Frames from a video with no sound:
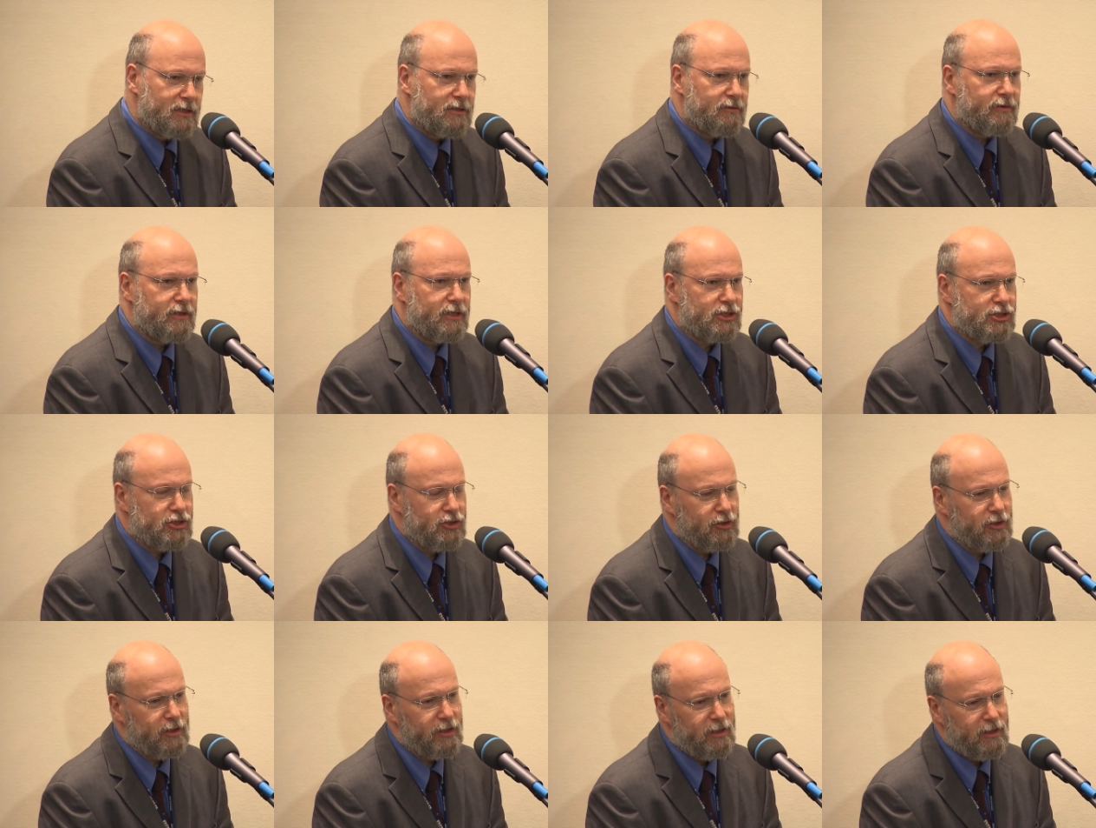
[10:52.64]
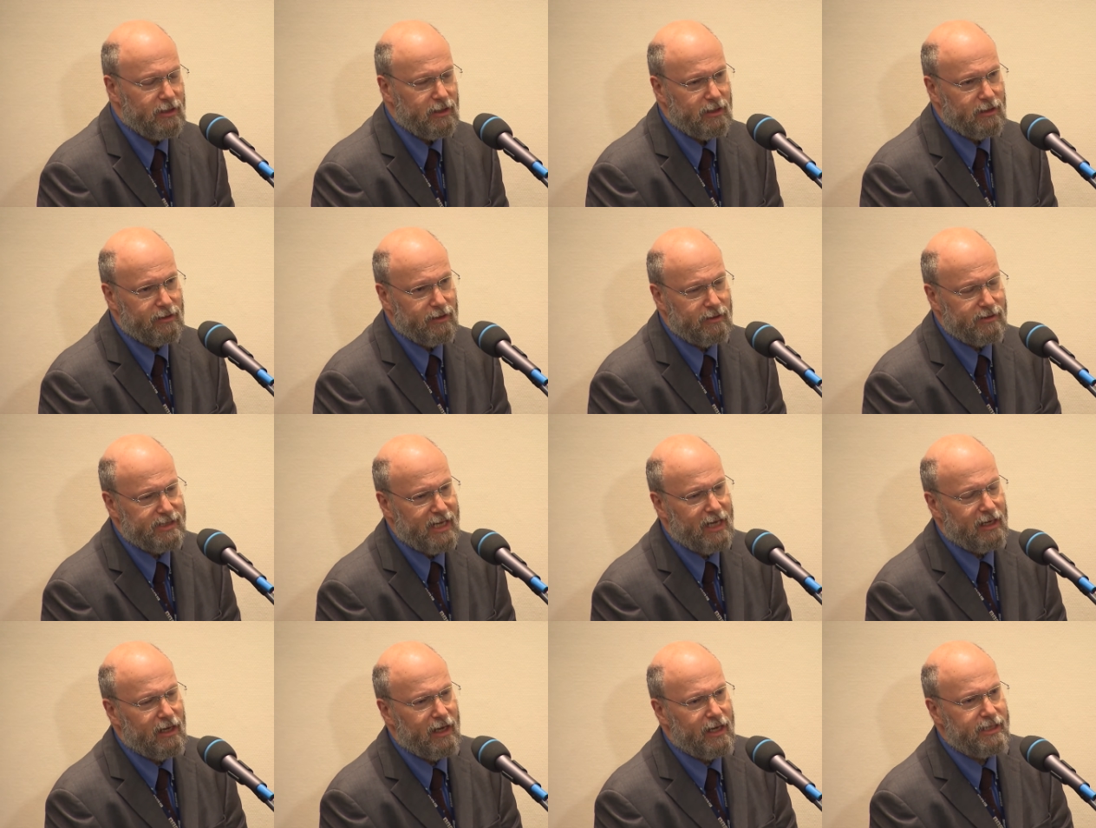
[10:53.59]
to reassure those
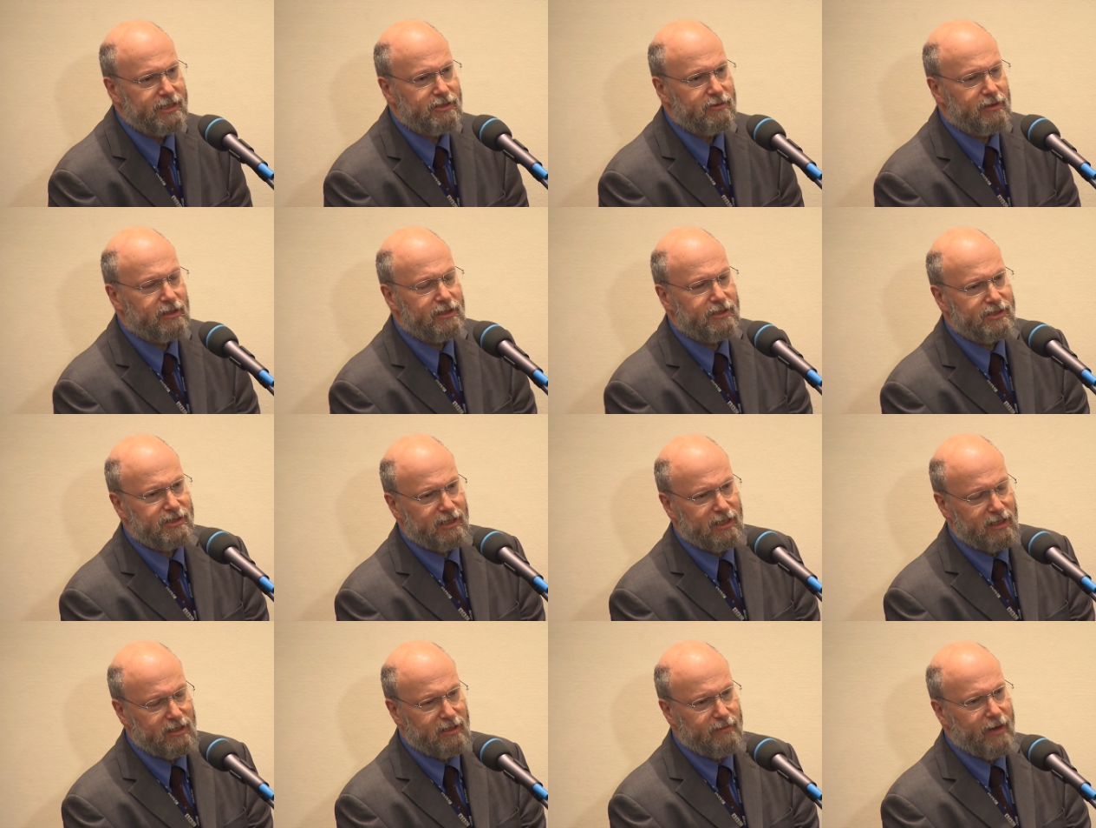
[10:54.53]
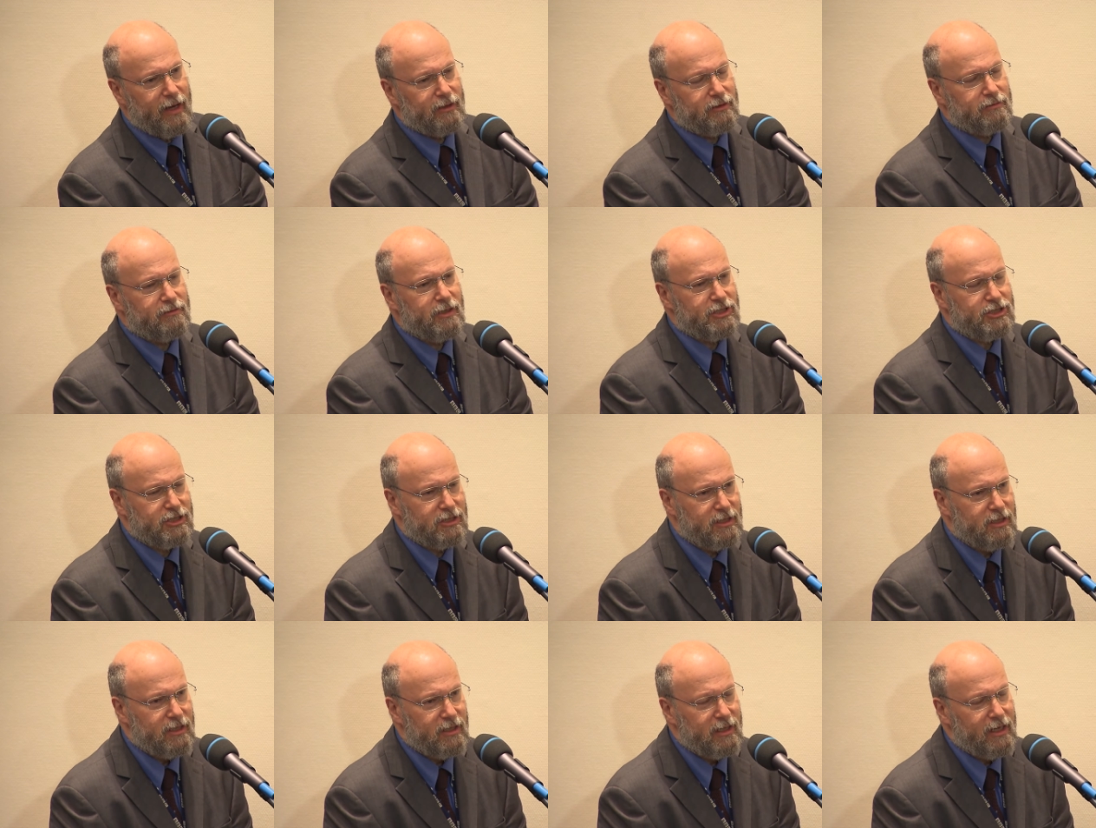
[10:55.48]
allies who are concerned about Russian
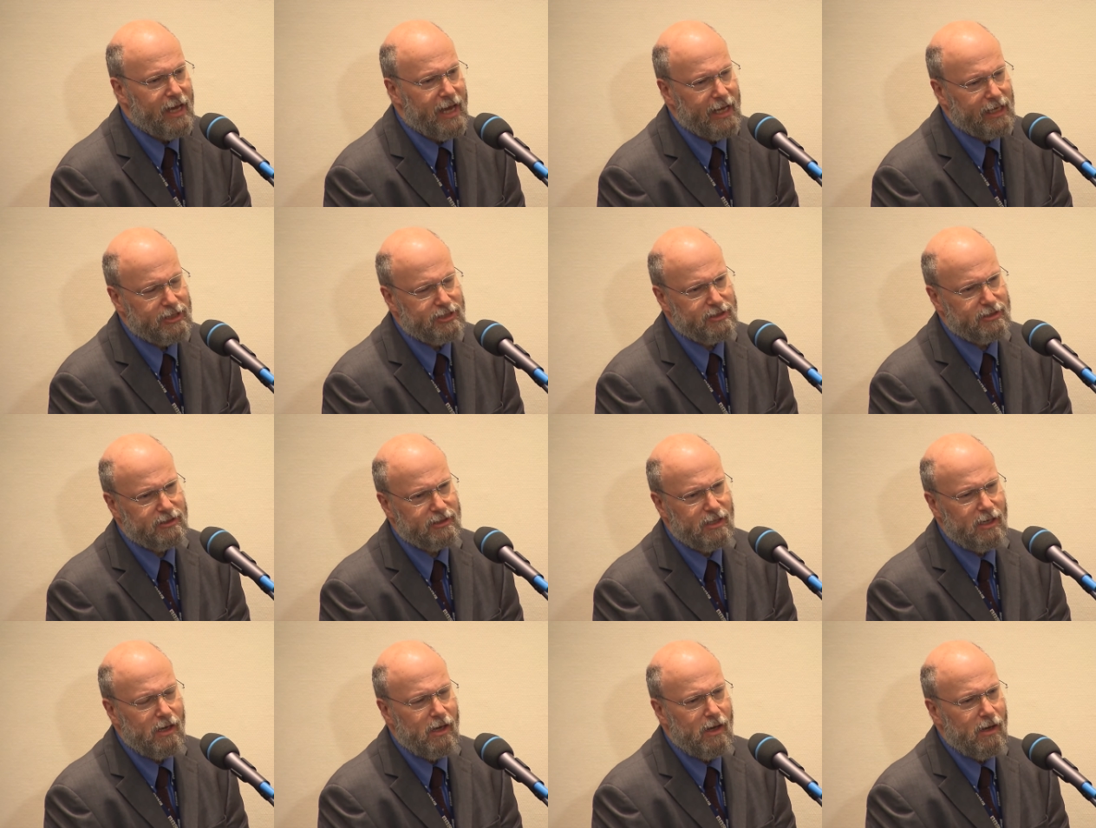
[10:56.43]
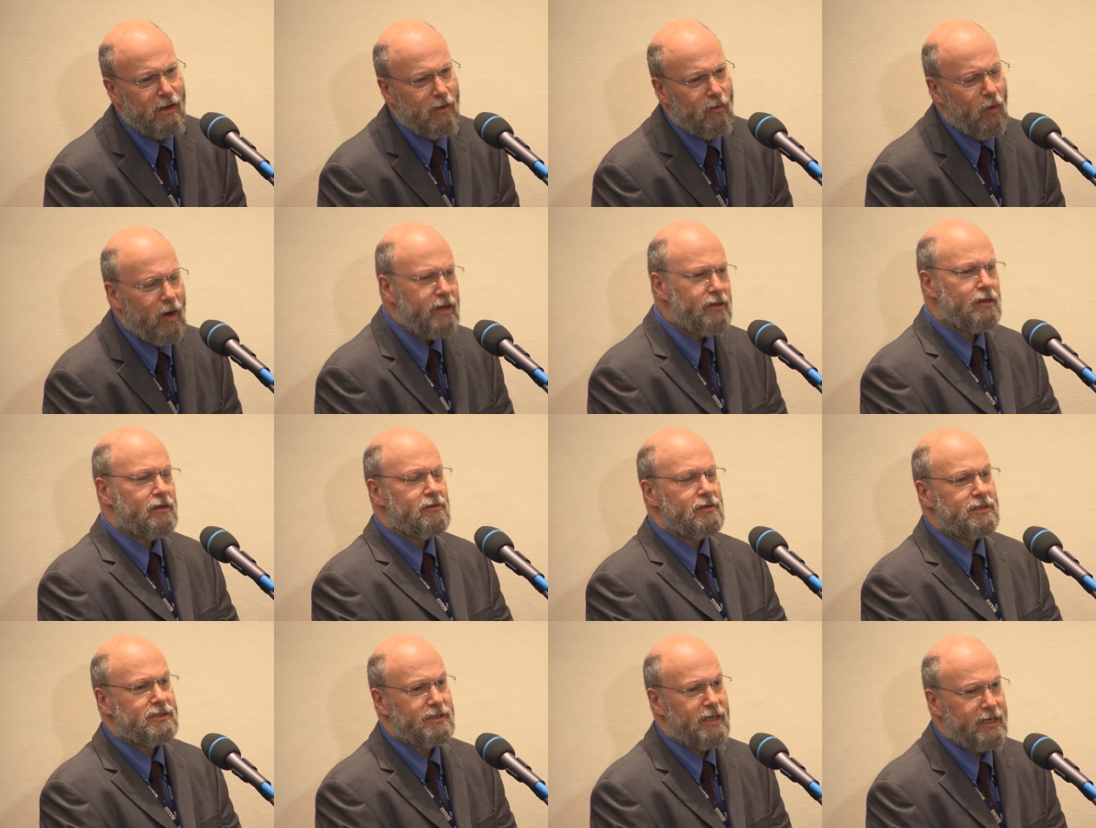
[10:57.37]
actions. Why, though,
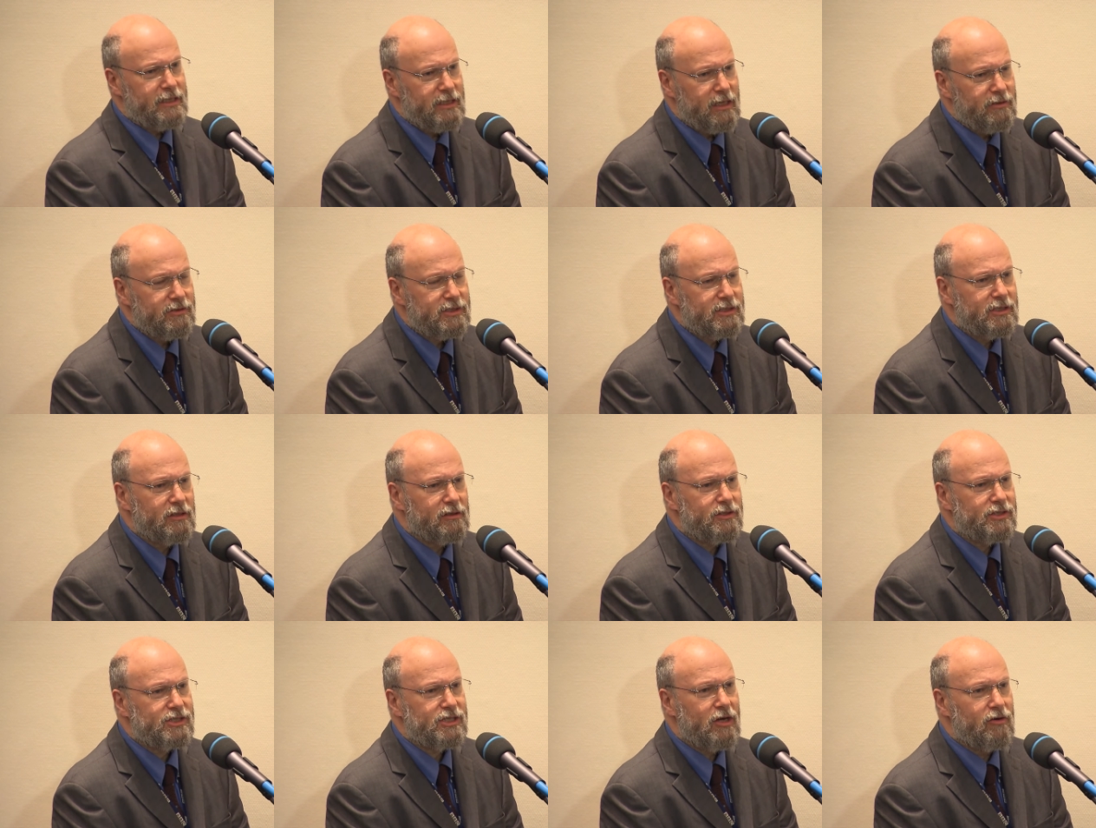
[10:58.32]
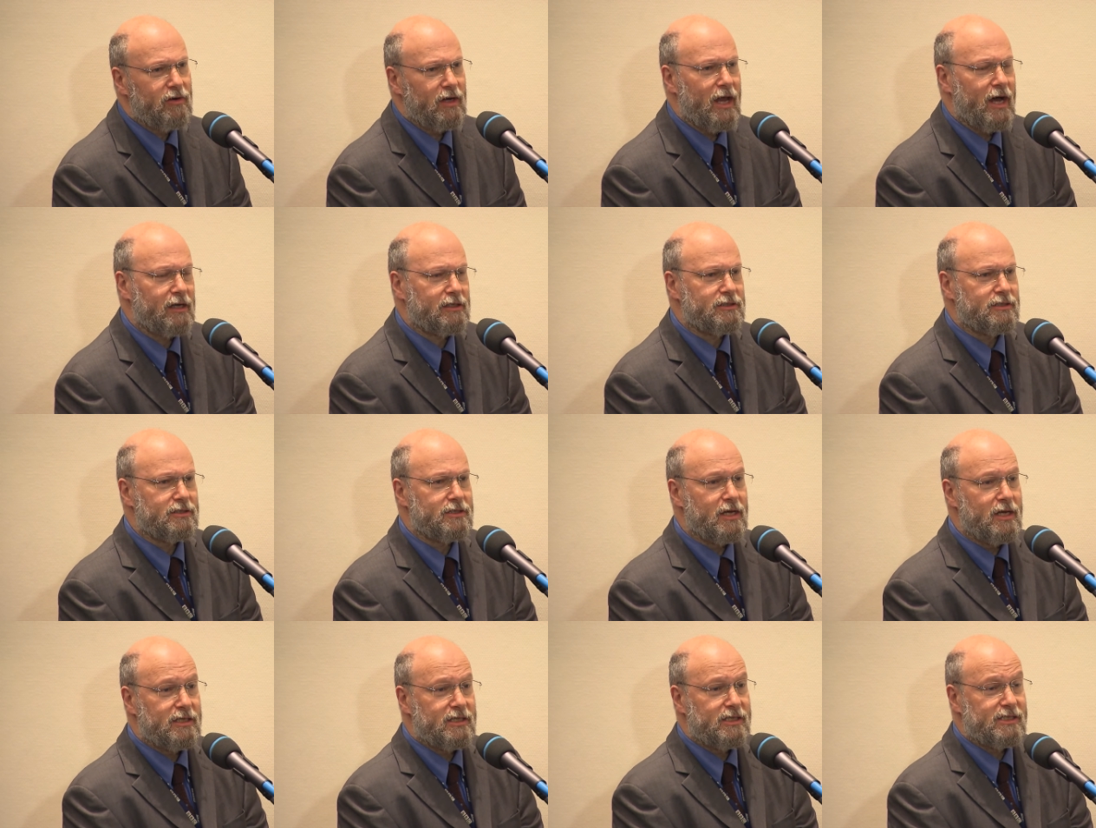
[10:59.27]
is NATO still so reluctant to